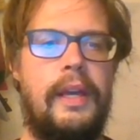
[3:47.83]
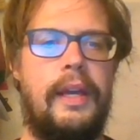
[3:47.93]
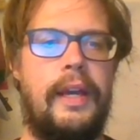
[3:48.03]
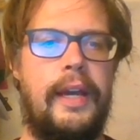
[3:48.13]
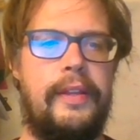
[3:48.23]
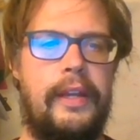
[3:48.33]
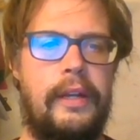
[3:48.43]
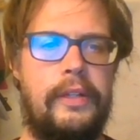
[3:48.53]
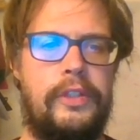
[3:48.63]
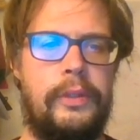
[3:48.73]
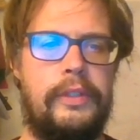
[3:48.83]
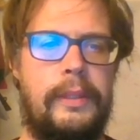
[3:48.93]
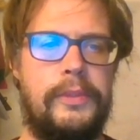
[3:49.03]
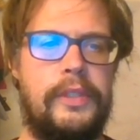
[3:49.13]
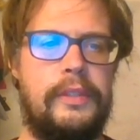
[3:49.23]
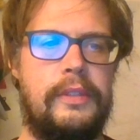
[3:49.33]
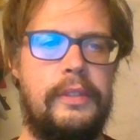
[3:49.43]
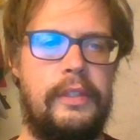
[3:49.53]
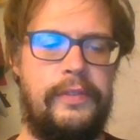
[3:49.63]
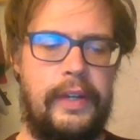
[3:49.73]
And then our two assumptions,
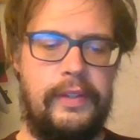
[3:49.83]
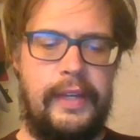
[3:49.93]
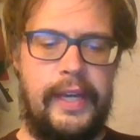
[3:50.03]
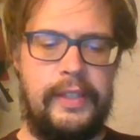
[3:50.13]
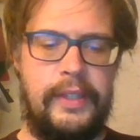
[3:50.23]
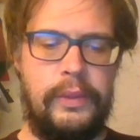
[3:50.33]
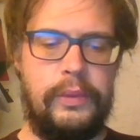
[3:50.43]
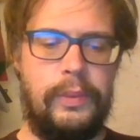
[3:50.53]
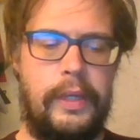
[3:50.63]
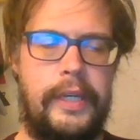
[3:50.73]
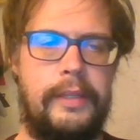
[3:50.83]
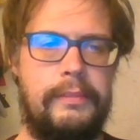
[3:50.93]
the fact that x equals y,